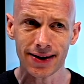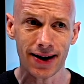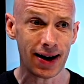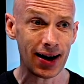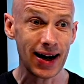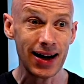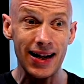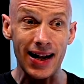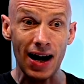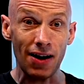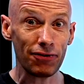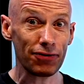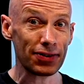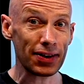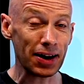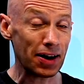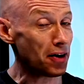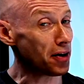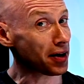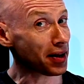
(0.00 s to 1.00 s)
I, I love
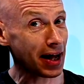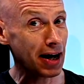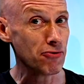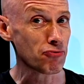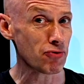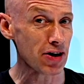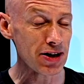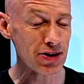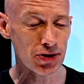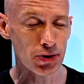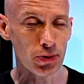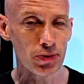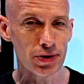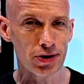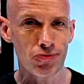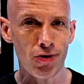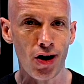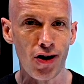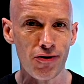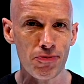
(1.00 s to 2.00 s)
the kind of that resource
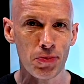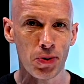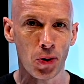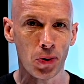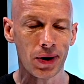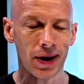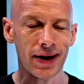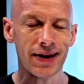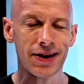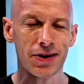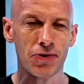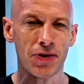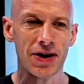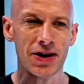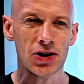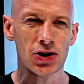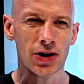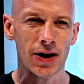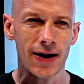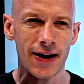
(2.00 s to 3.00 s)
graph portal
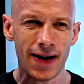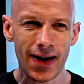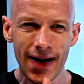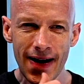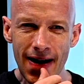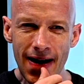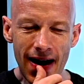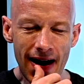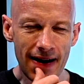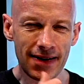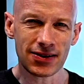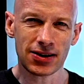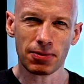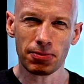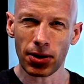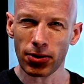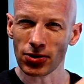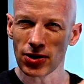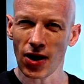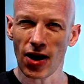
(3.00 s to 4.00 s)
integration and
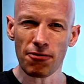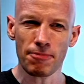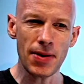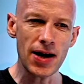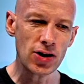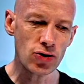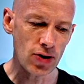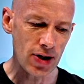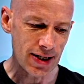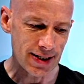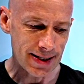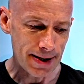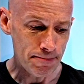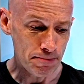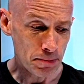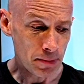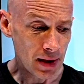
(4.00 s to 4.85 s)
some of those live metrics.